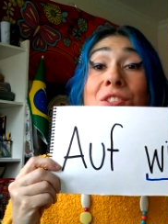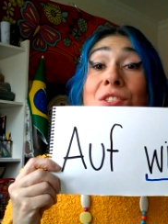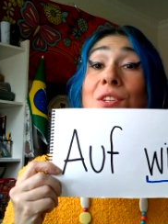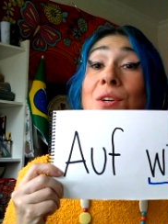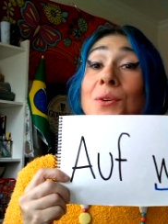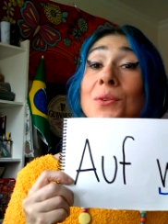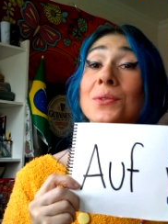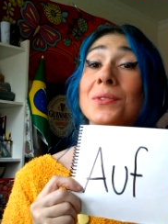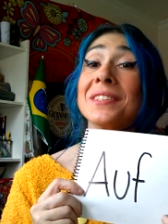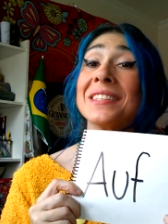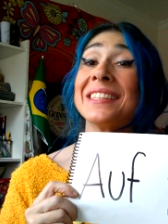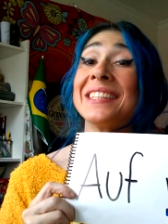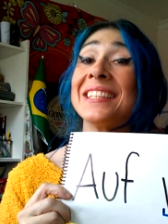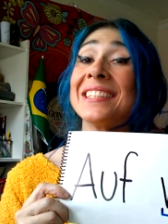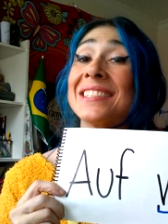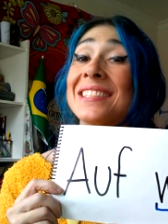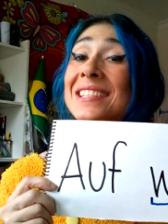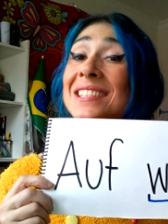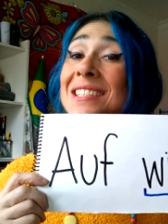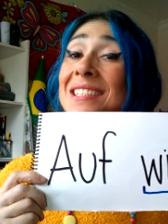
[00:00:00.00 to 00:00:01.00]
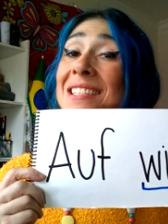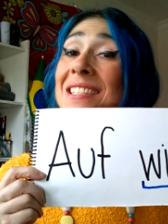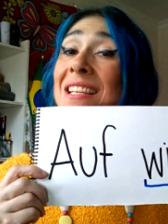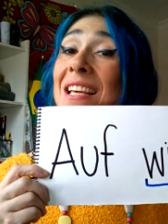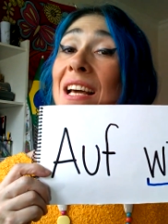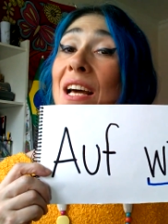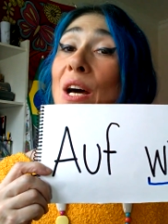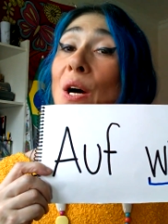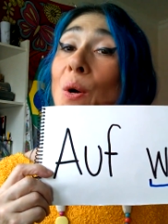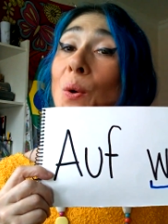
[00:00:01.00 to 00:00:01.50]
So this is
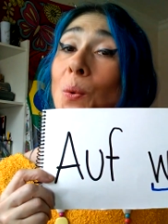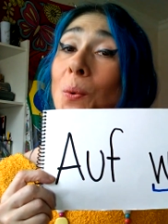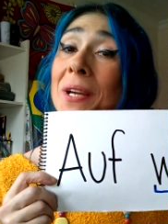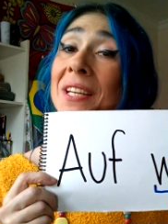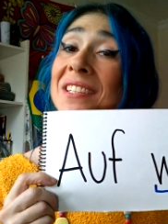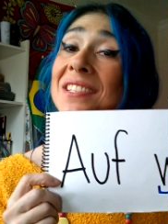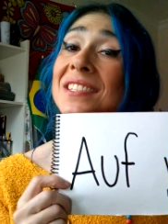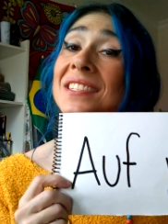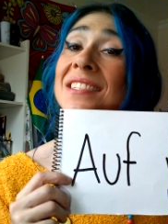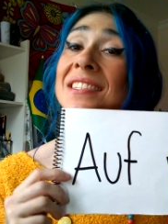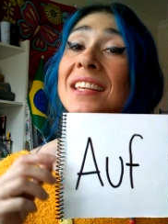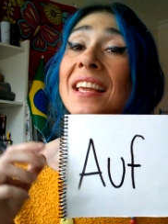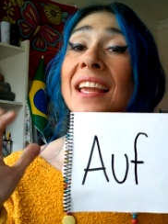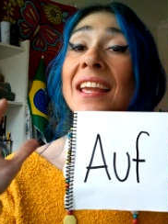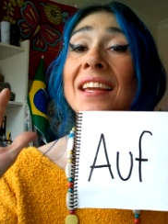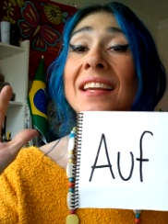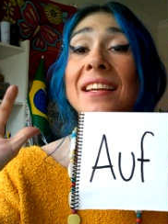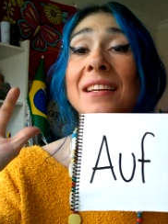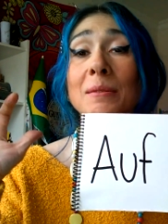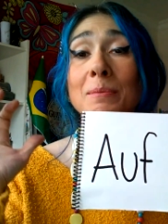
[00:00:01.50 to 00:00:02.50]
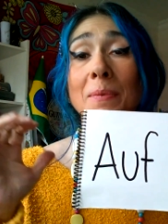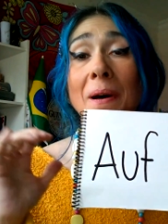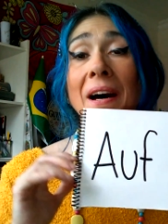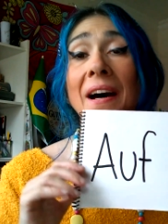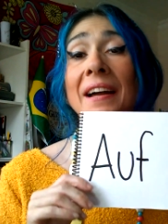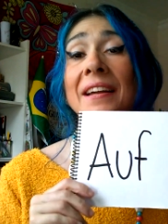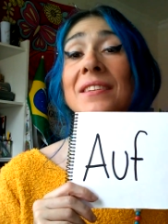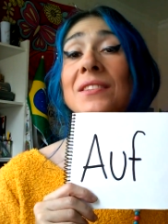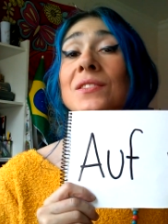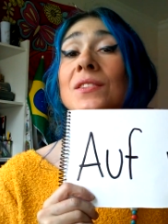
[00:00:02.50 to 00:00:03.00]
a way to say
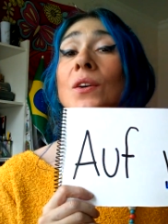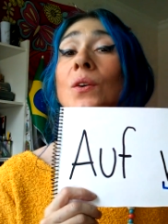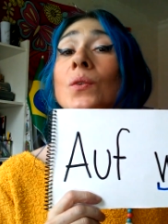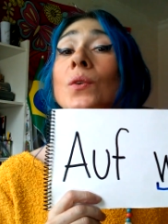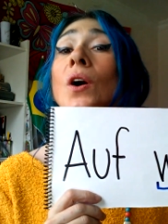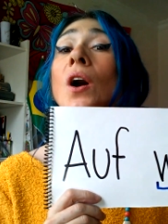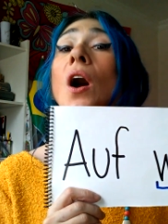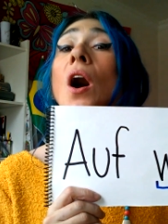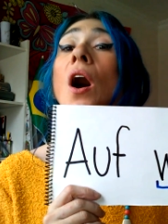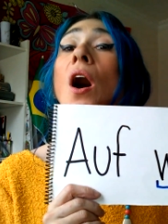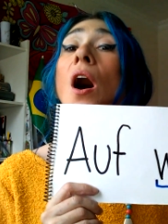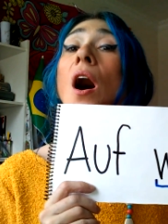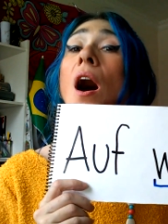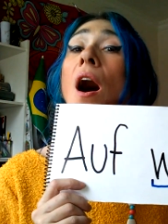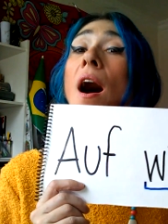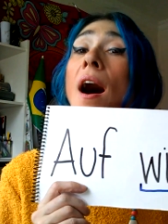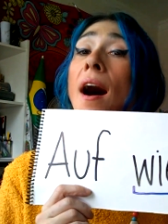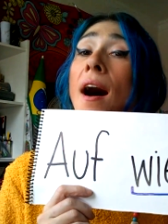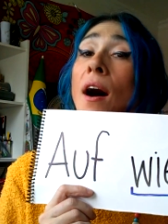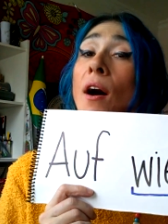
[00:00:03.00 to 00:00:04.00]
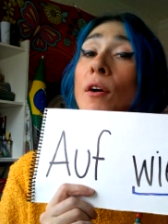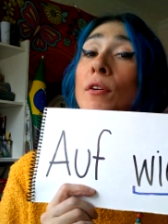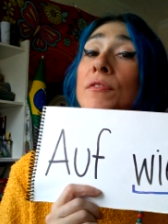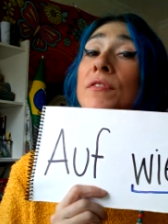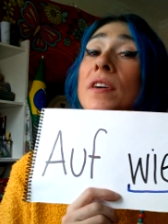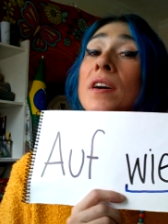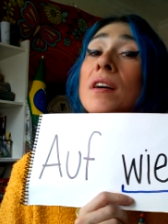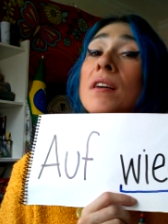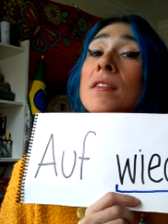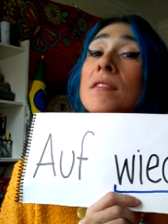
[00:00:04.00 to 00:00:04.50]
goodbye. So
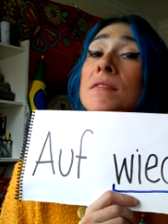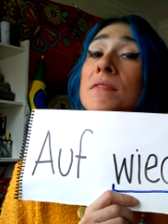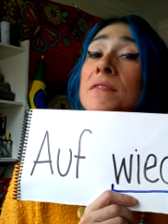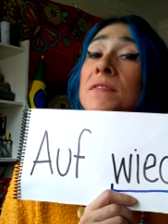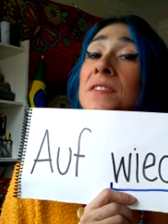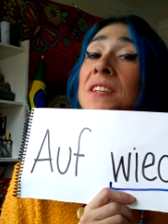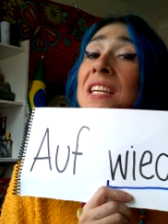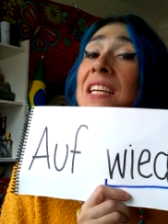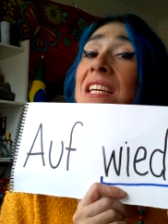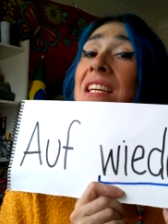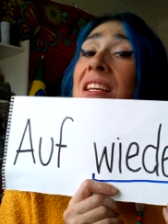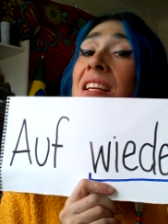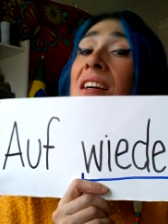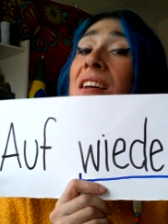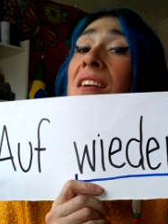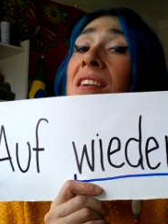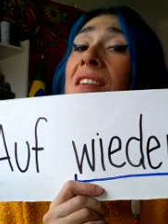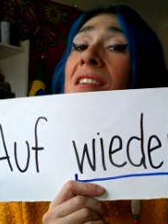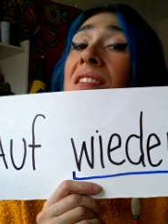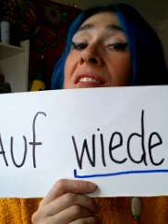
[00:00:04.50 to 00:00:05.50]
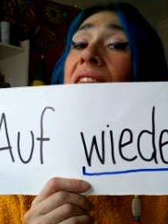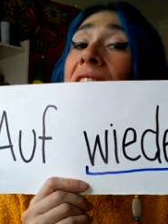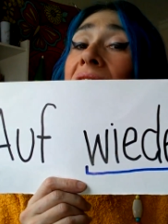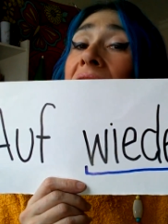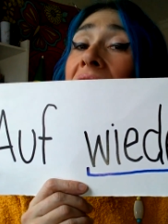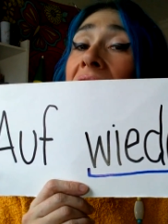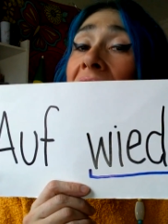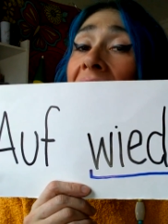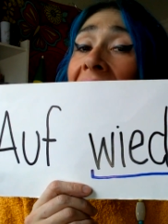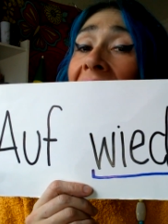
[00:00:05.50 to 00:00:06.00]
auf
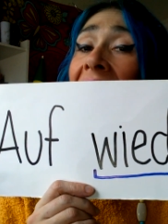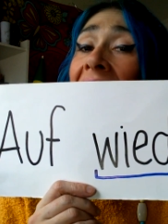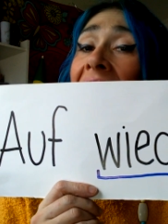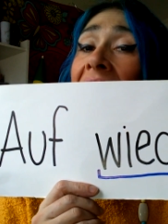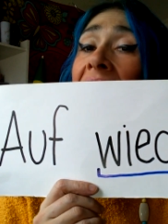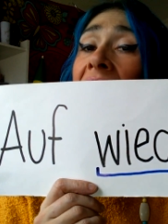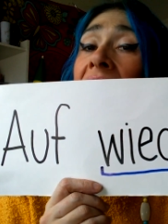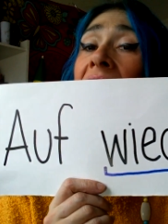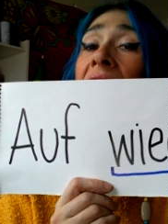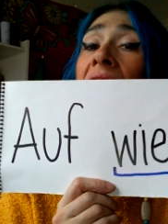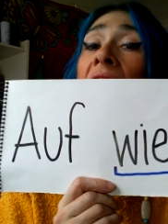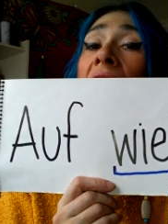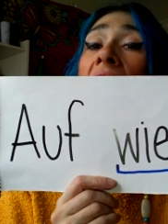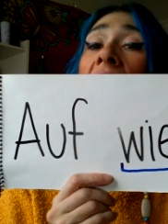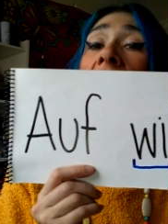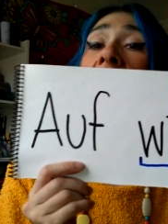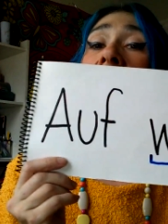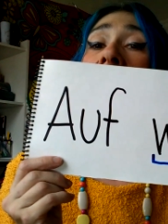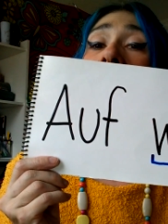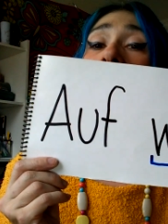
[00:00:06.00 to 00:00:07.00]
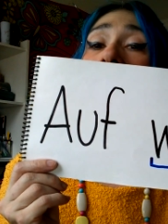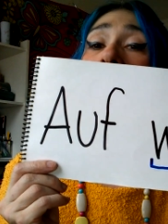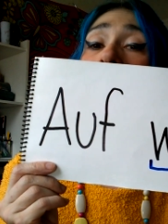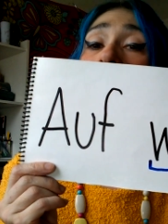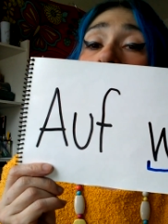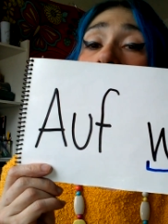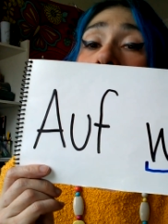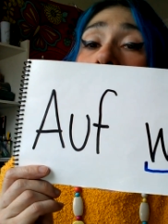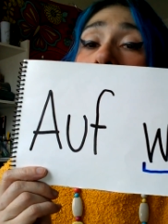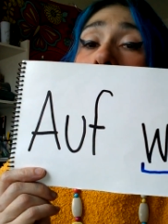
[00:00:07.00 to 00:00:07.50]
Wiedersehen,
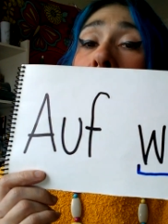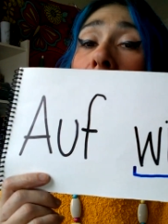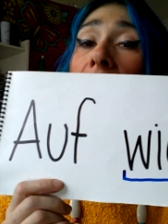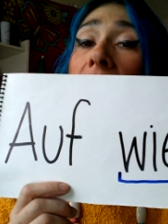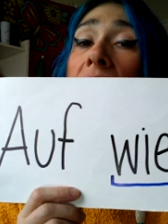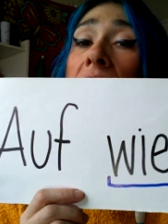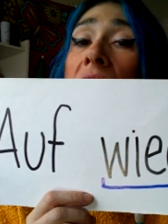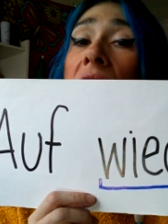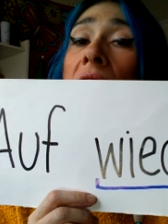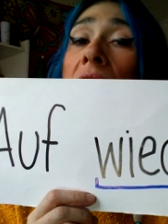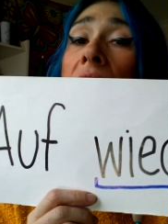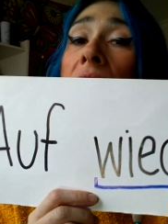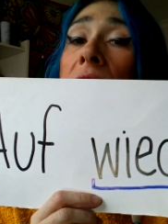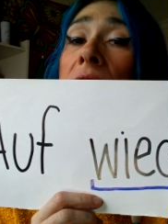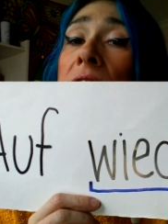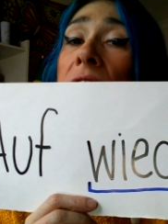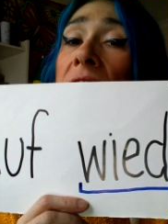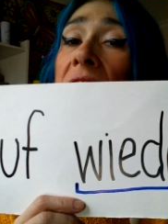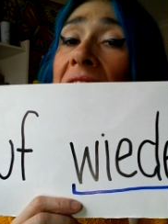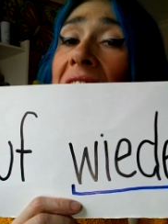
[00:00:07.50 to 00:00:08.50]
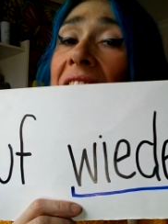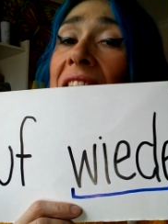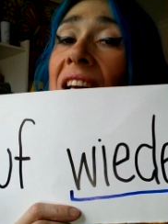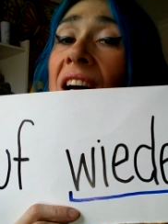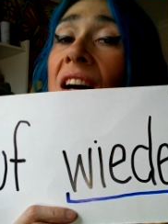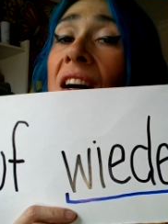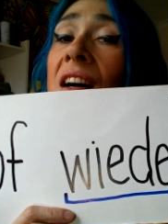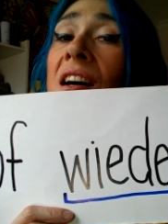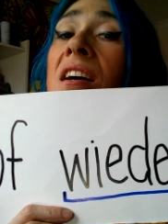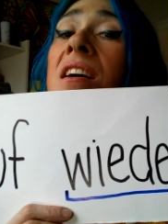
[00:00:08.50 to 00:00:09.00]
auf
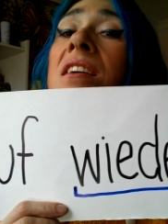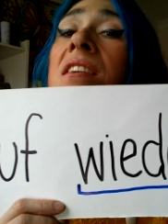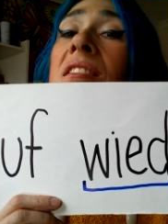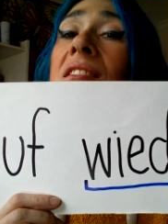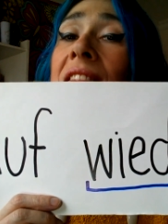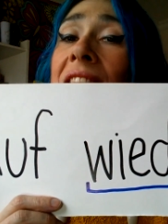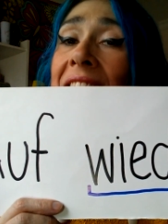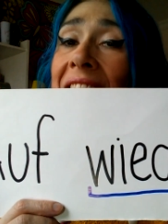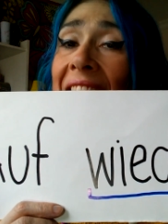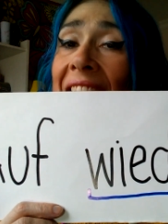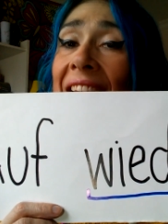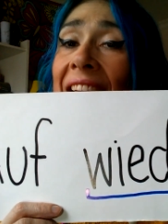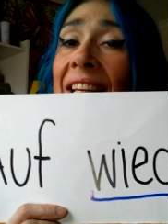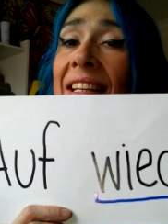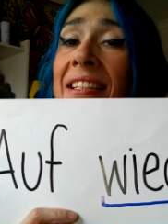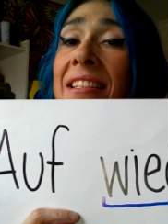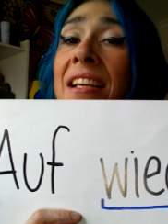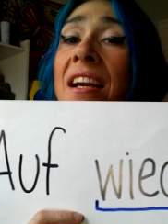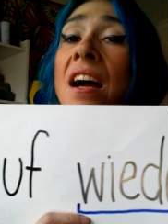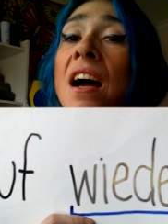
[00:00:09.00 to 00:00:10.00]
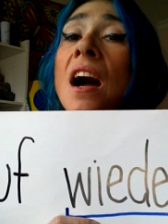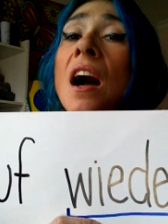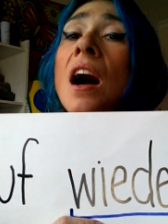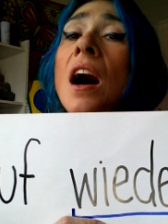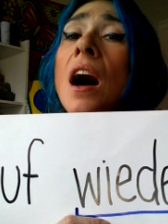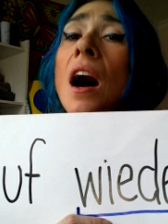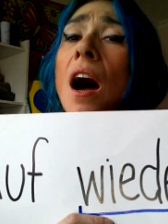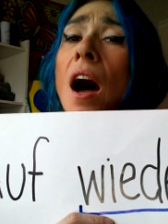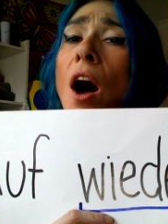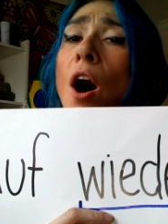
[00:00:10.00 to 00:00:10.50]
Wiedersehen.
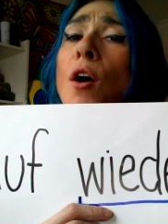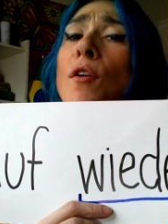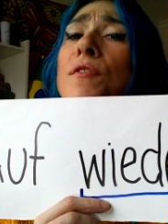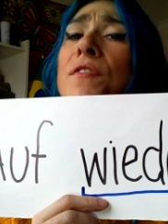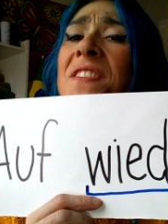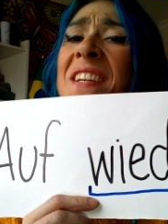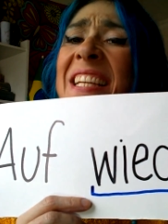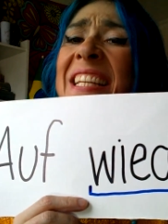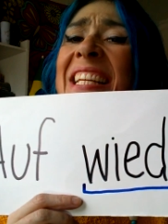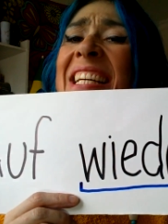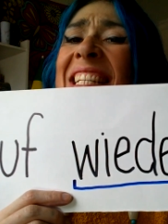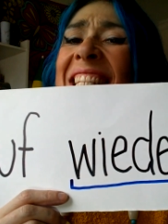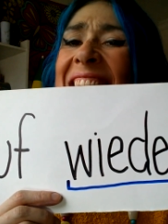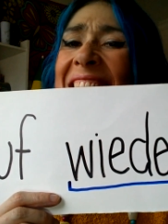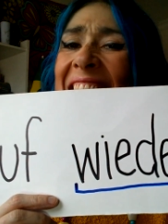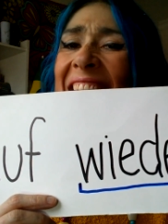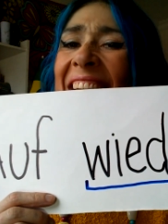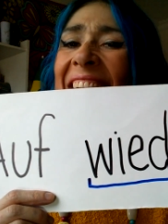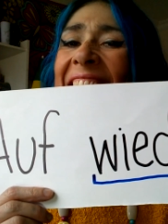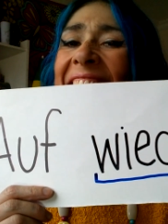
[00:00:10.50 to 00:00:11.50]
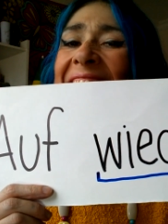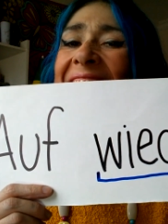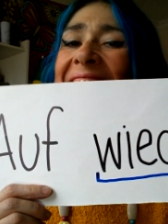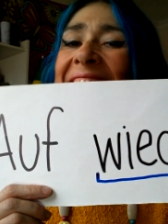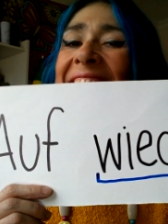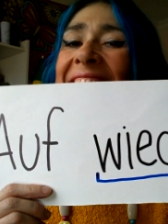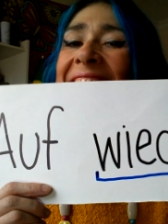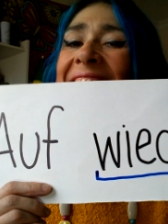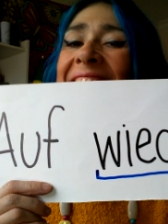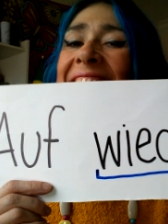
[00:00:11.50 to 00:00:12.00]
Auf
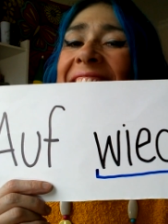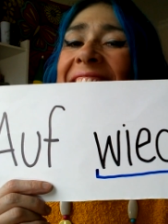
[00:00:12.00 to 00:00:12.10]
Wiedersehen.